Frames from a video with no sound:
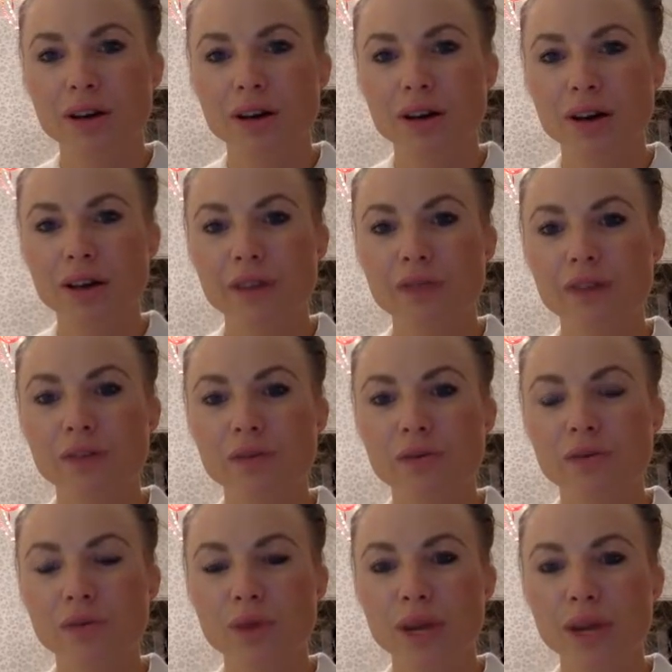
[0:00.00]
I feel
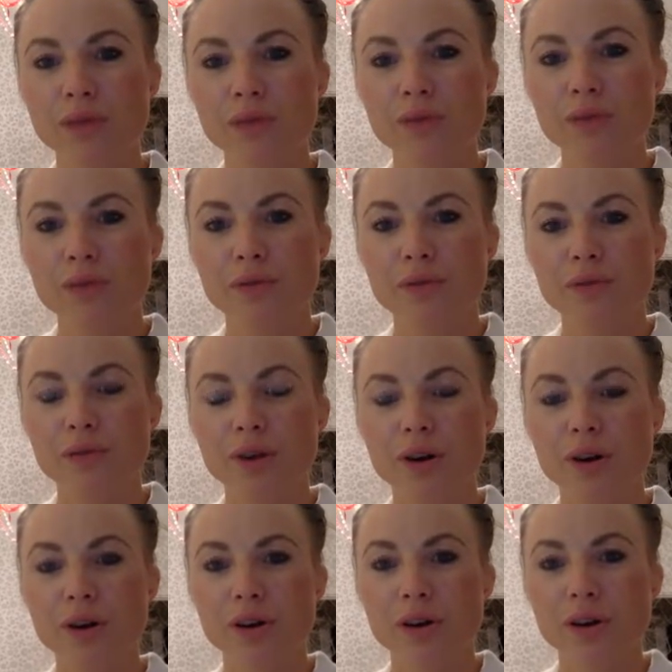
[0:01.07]
grateful
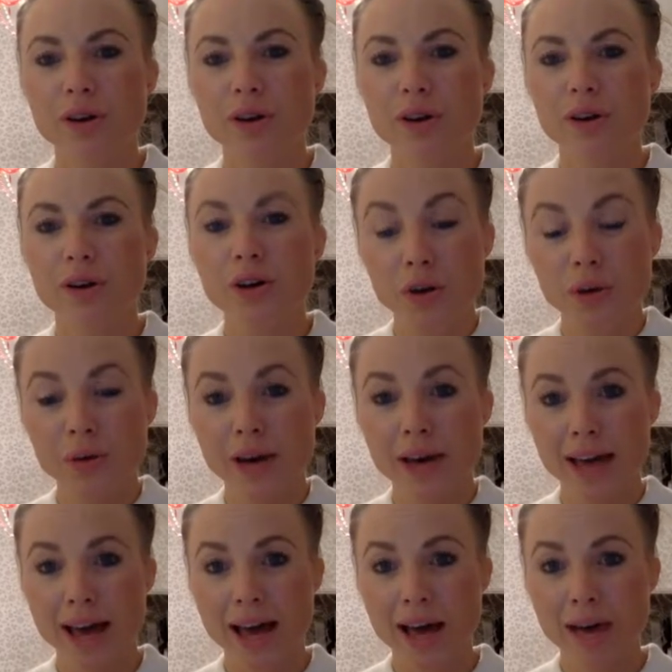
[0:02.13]
for who I
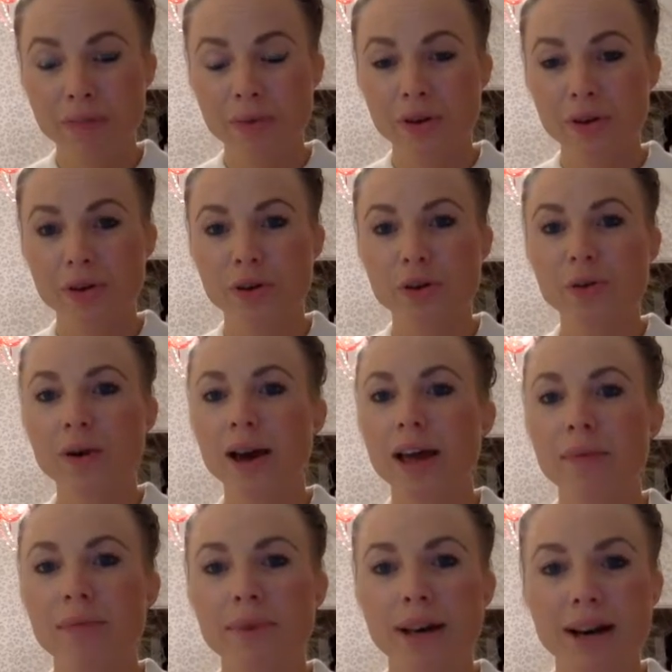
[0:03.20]

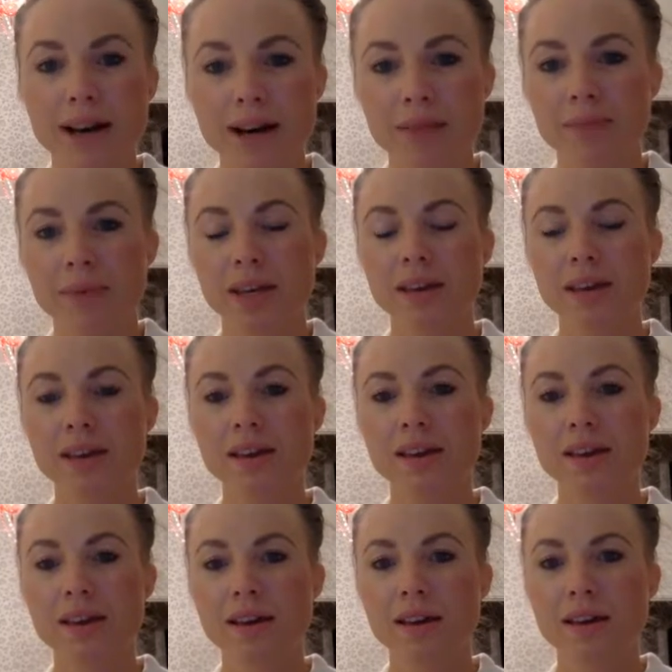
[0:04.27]
am becoming.
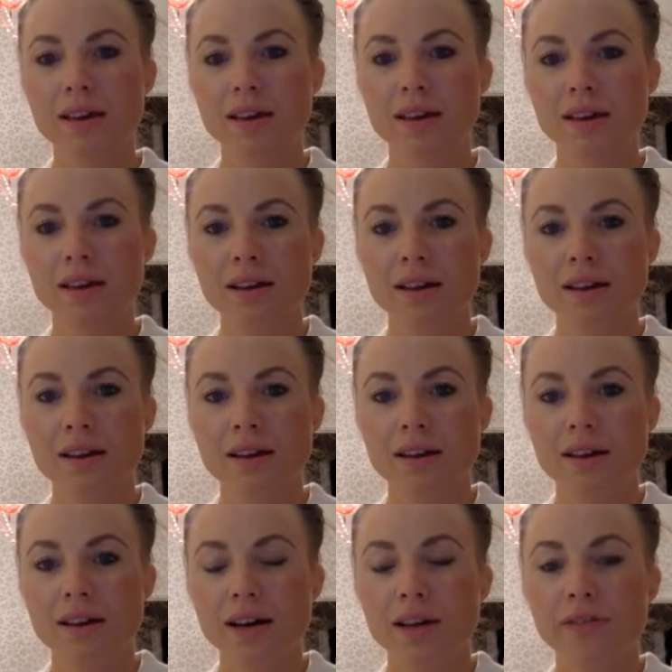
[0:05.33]

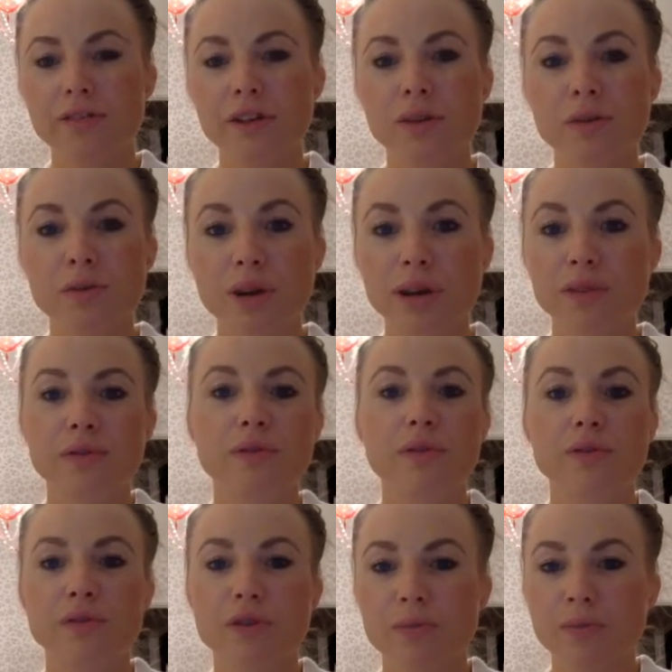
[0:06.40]
I feel
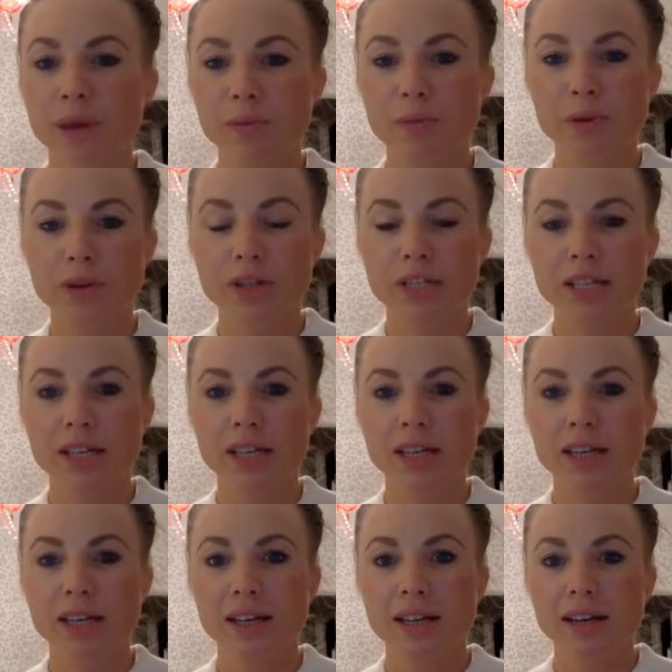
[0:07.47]
grateful for my body,
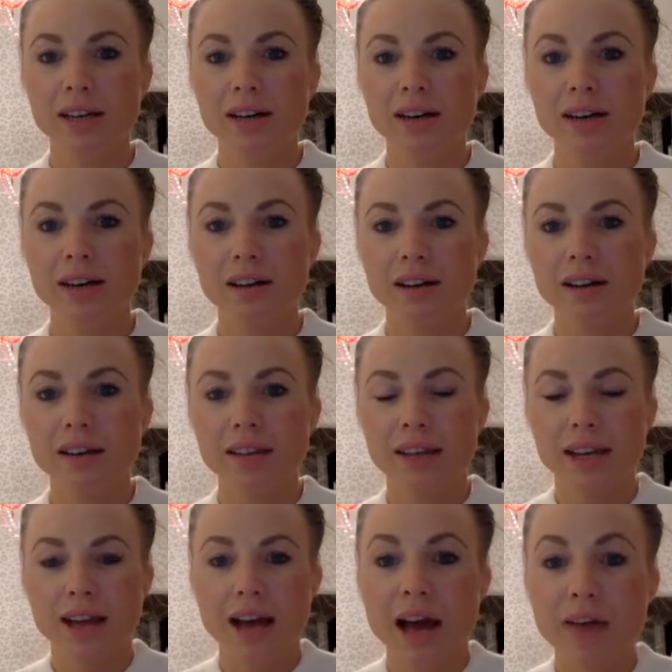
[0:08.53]
that
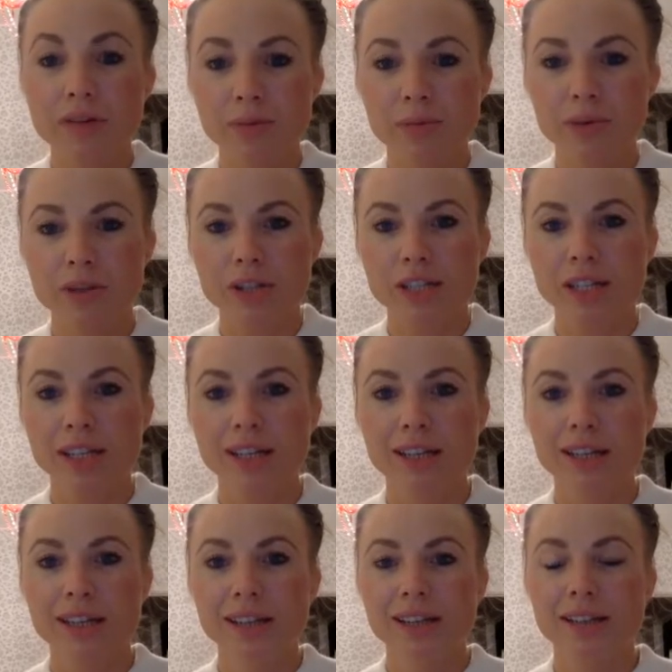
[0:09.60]
I have a body,
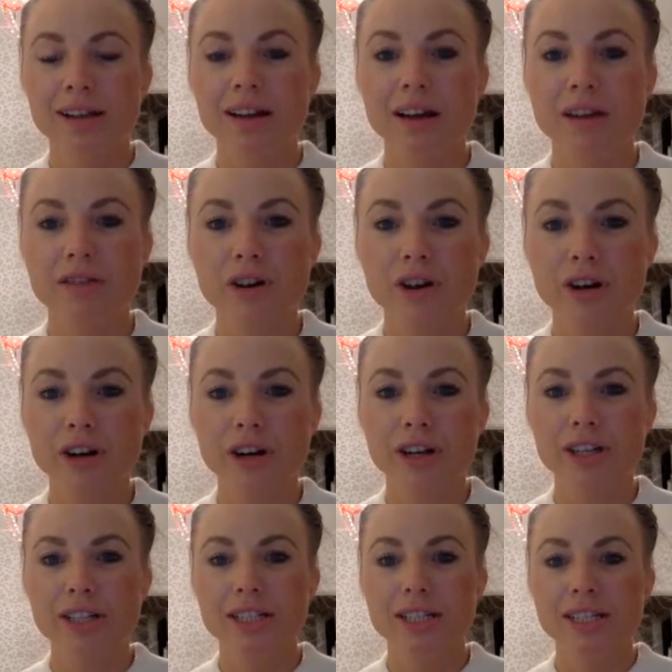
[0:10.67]
that I have a
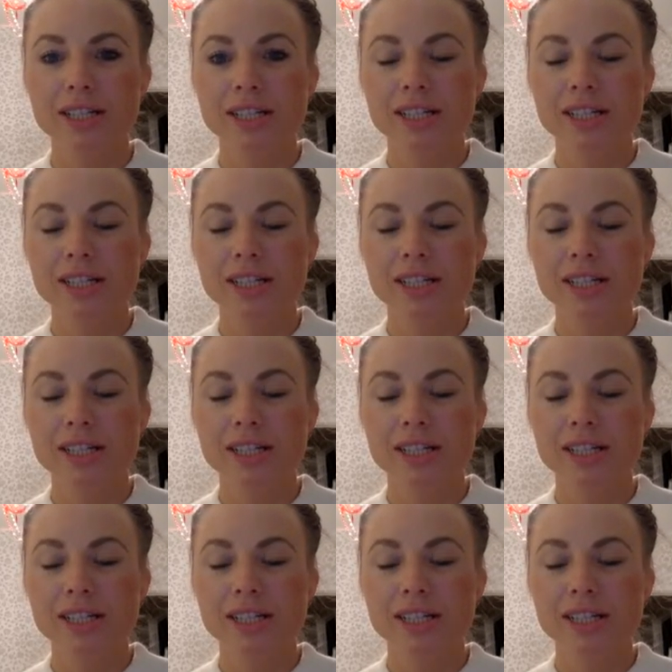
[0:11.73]
heart,